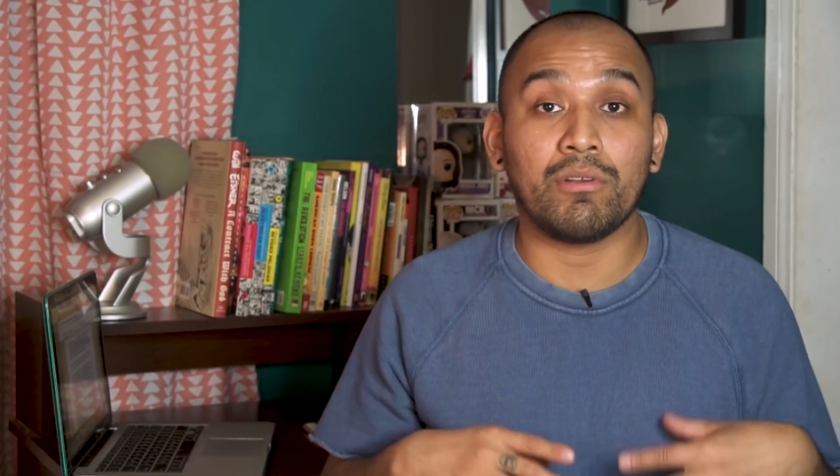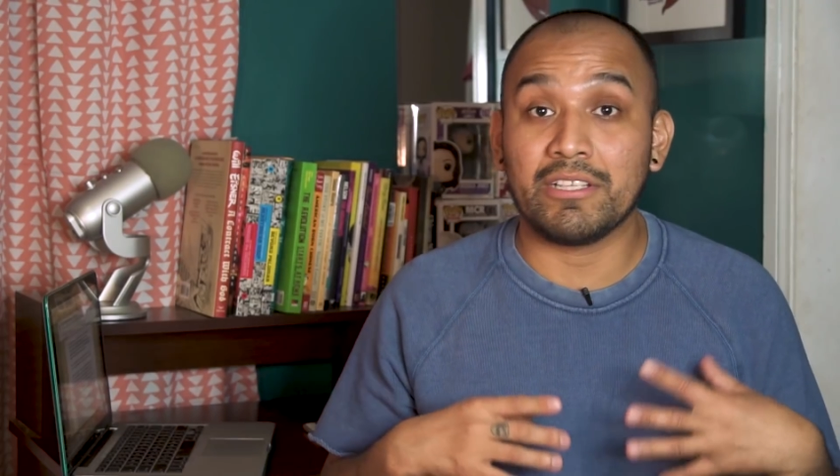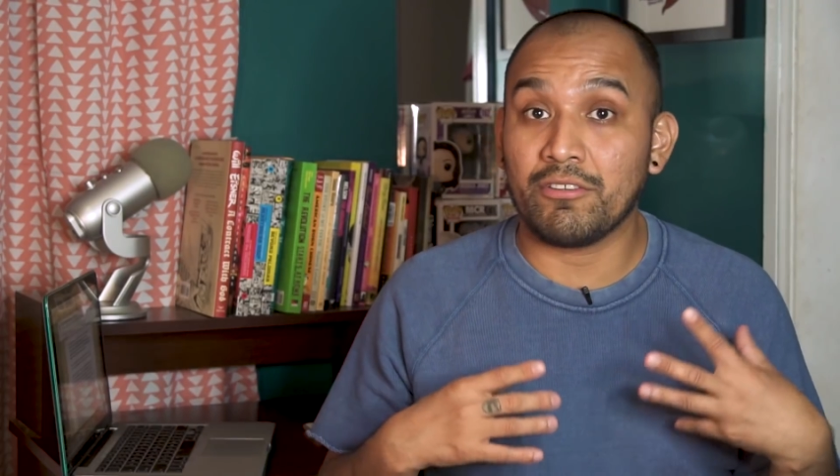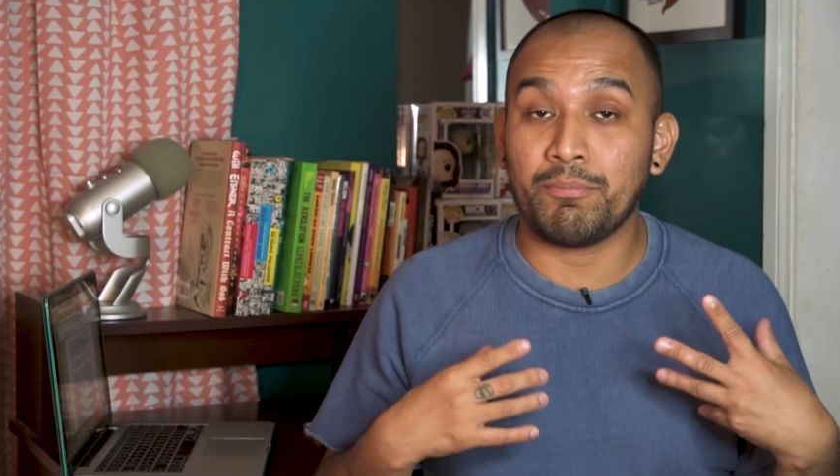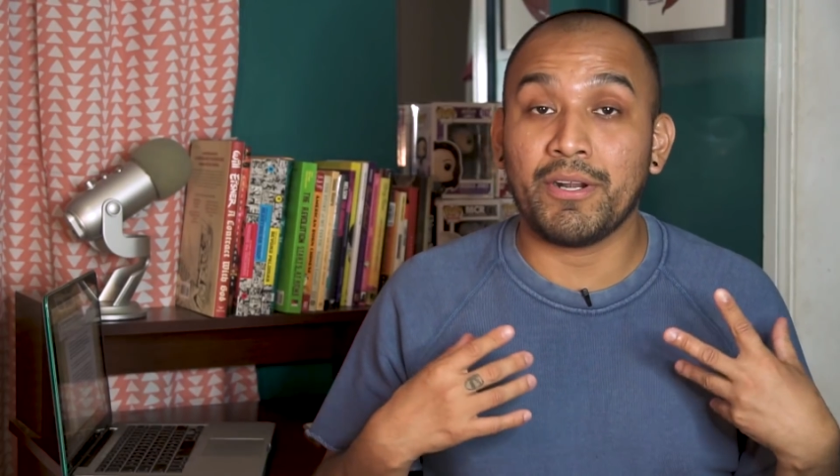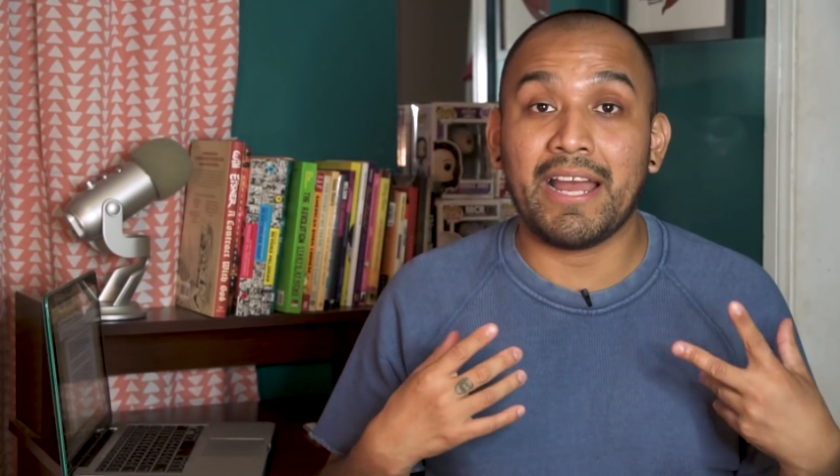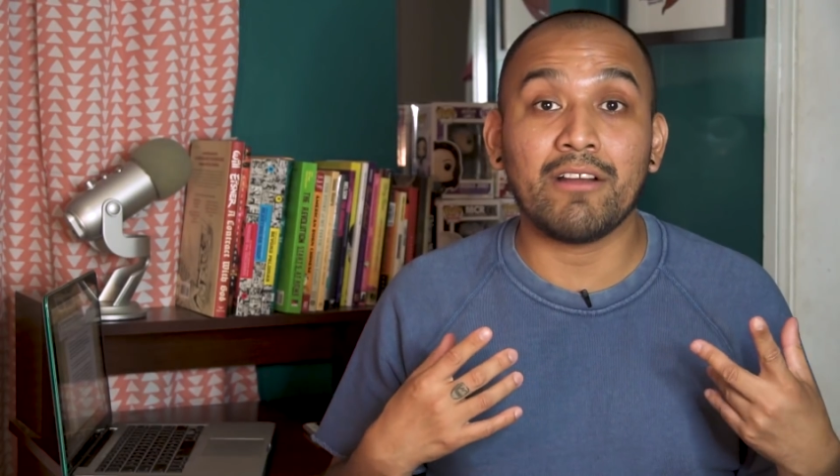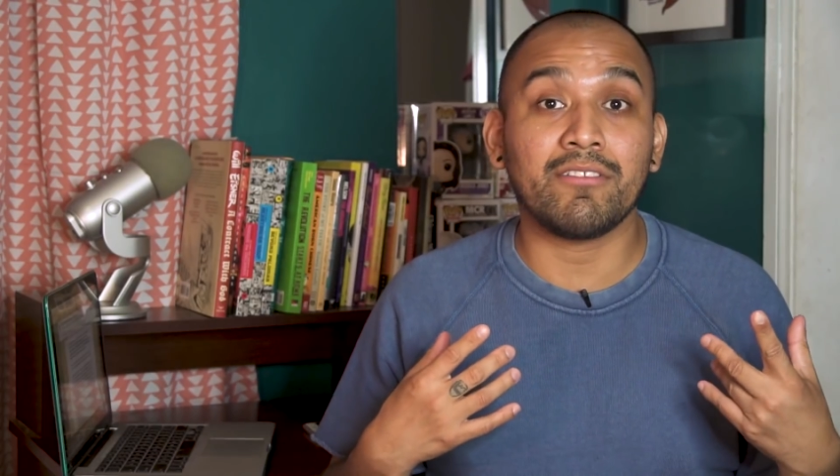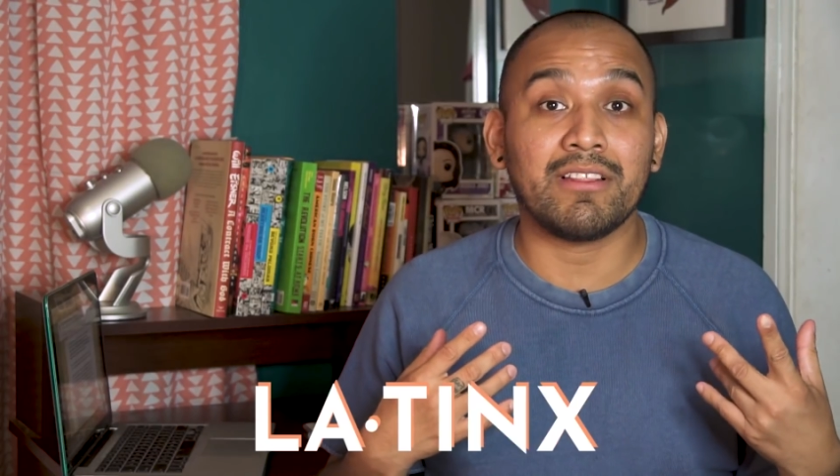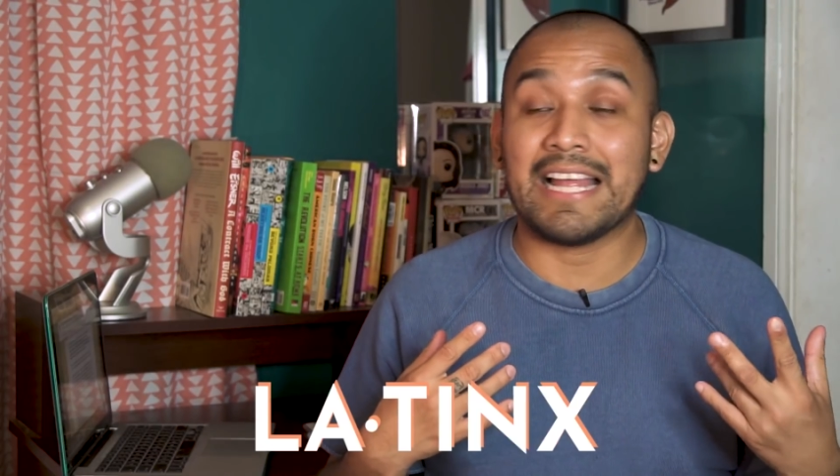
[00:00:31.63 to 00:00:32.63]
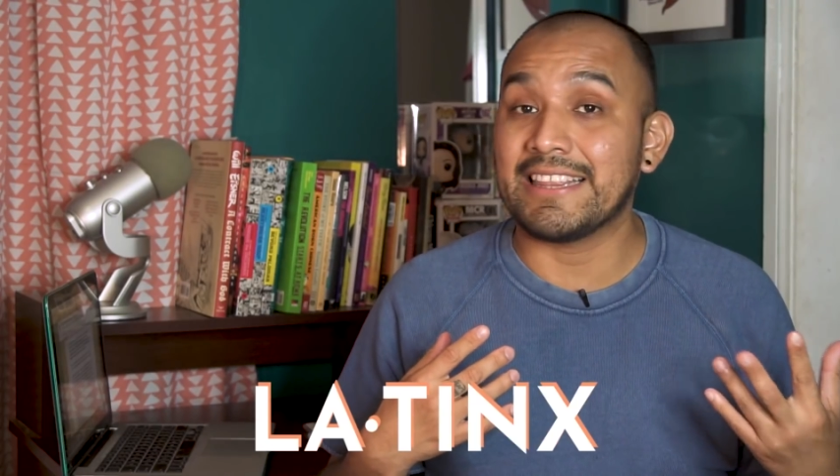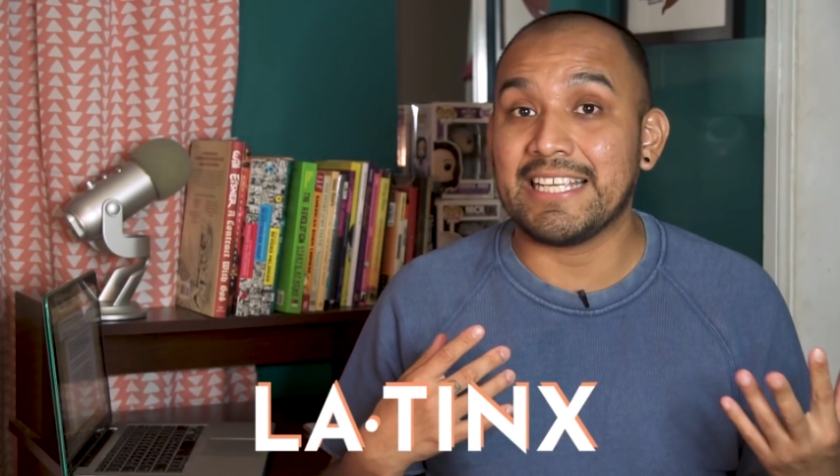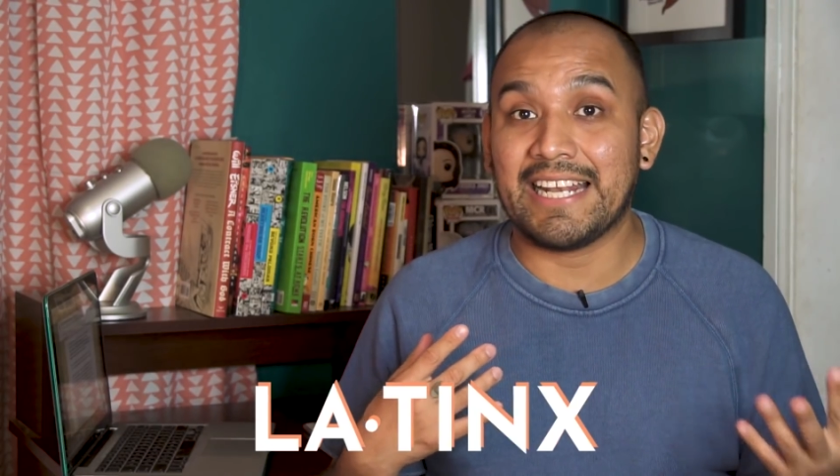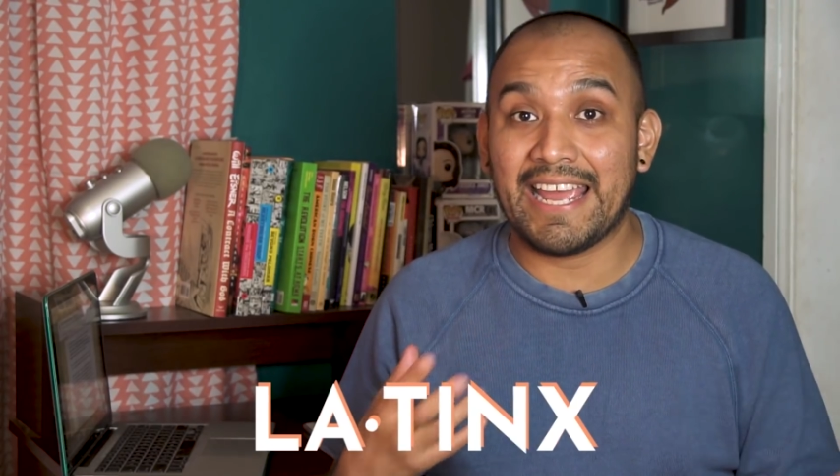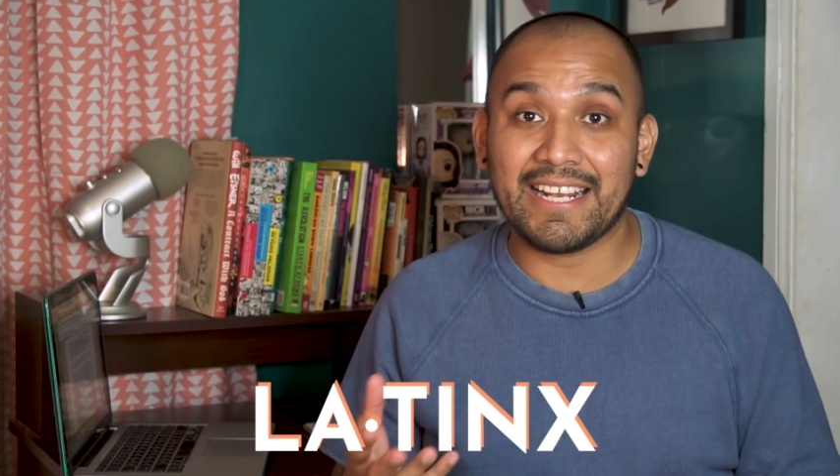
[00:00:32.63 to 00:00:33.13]
It's pronounced
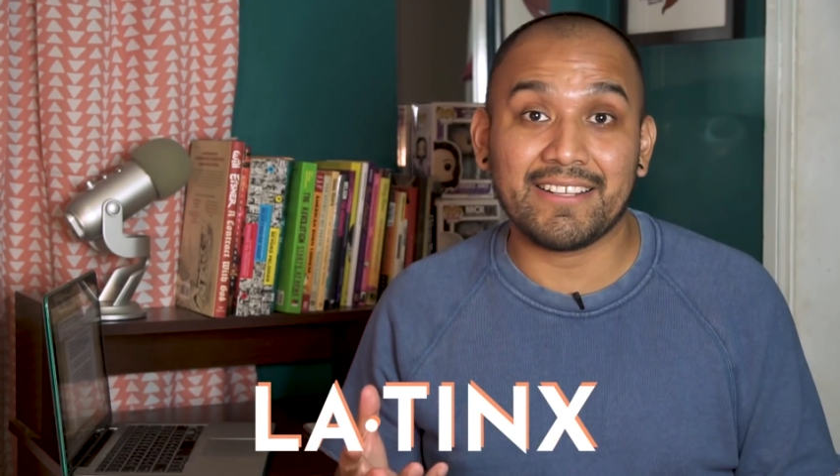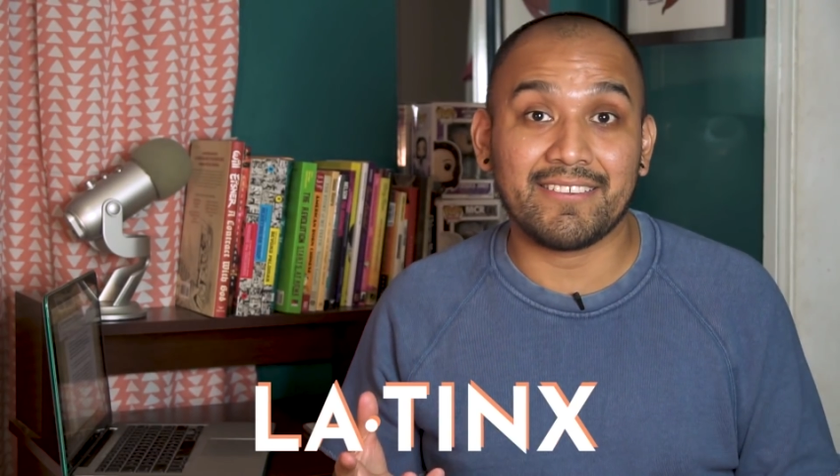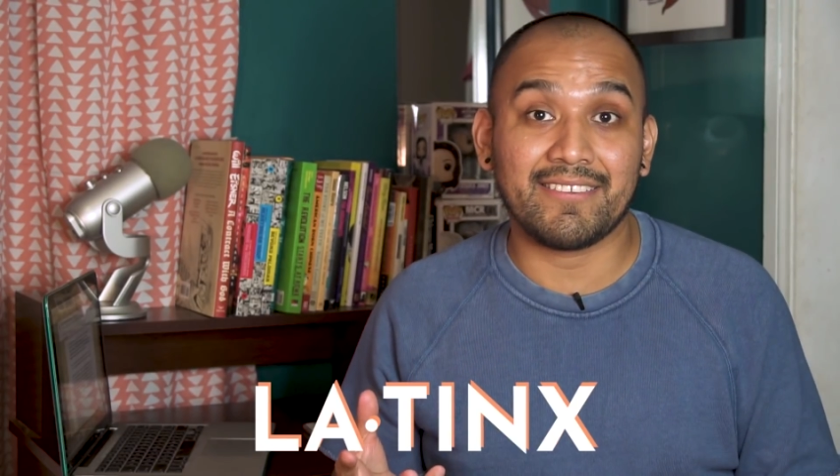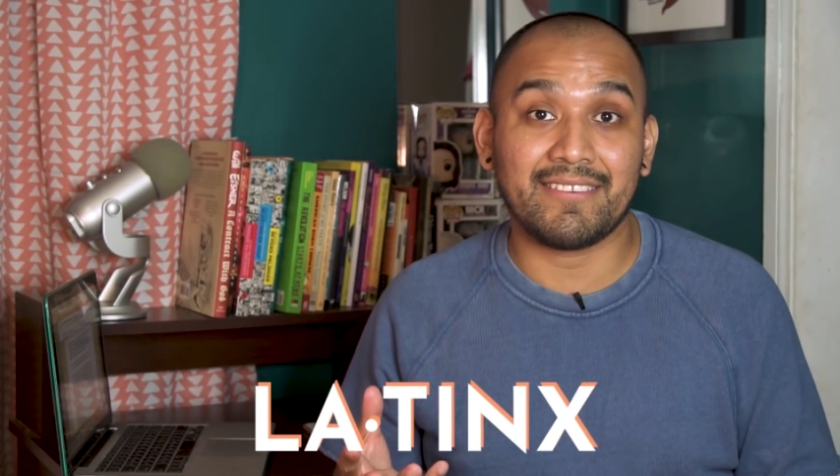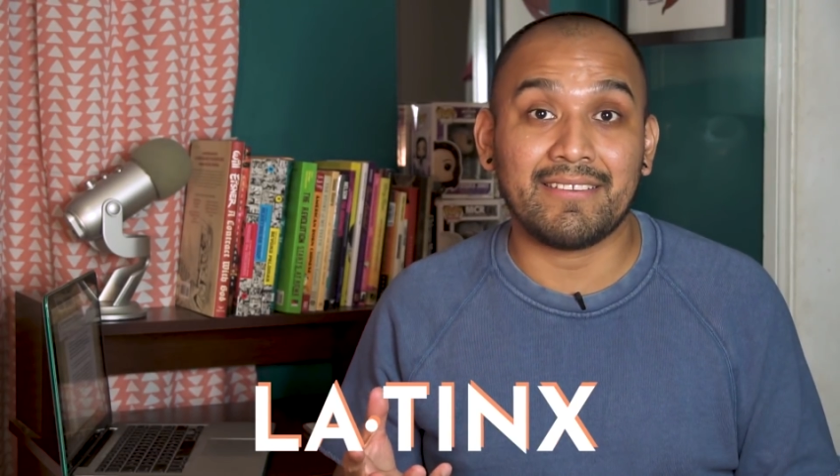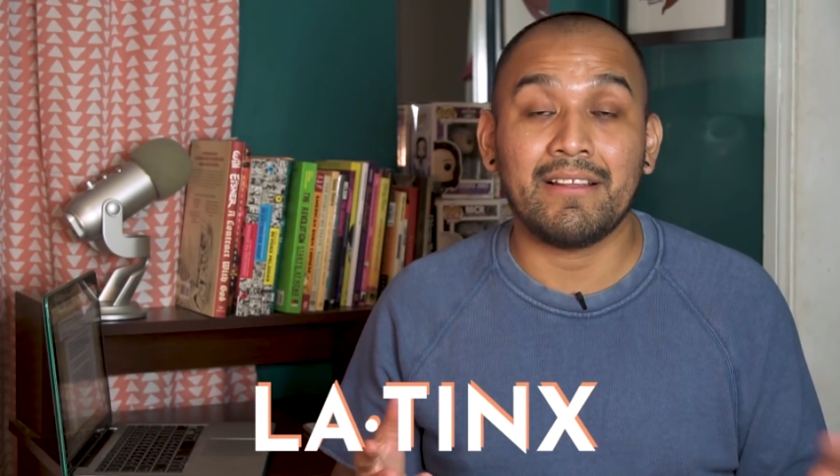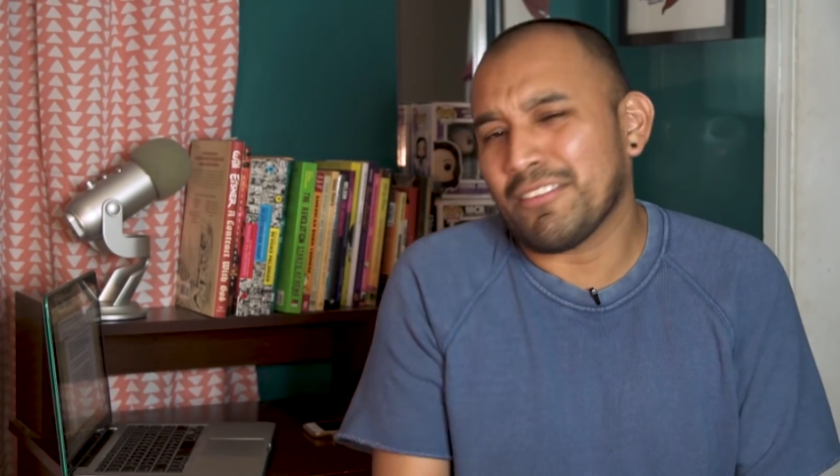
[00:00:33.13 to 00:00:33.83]
Latinx.